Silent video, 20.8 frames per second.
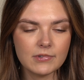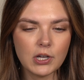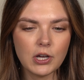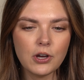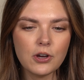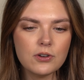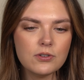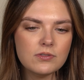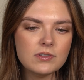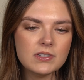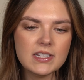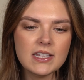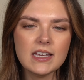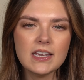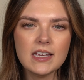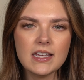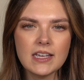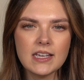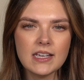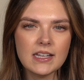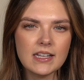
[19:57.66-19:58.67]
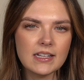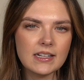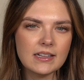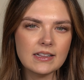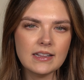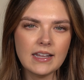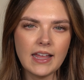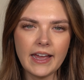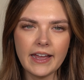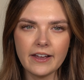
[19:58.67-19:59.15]
cozy
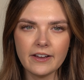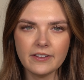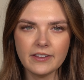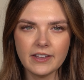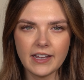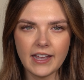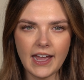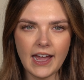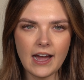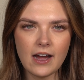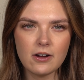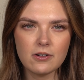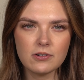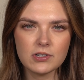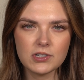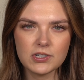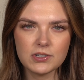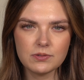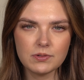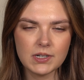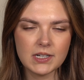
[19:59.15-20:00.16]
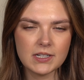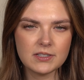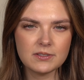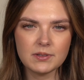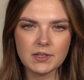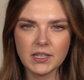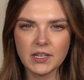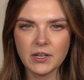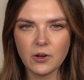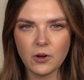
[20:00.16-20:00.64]
laying on the couch when it's
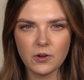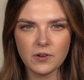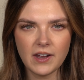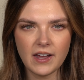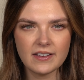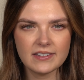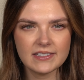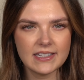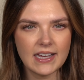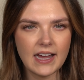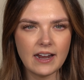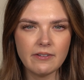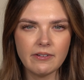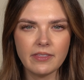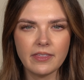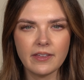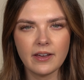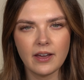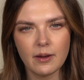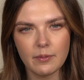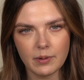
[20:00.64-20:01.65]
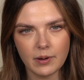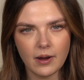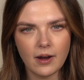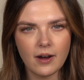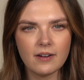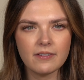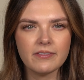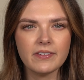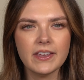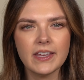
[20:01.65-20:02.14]
really cold outside with a cup of
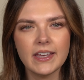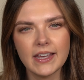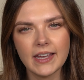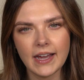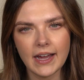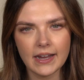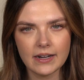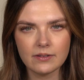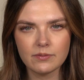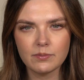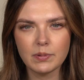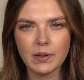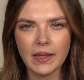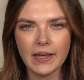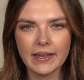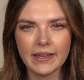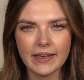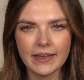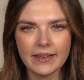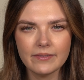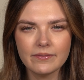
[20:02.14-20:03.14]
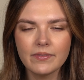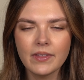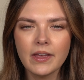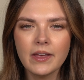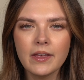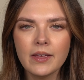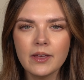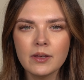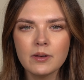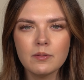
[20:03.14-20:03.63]
coffee kind of blanket,
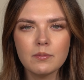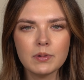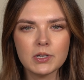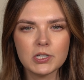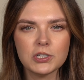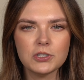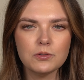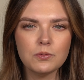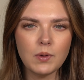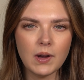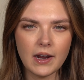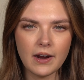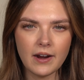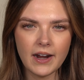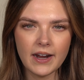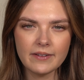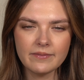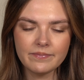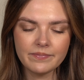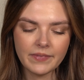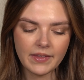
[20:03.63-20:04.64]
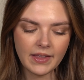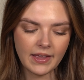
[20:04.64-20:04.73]
but you wear it.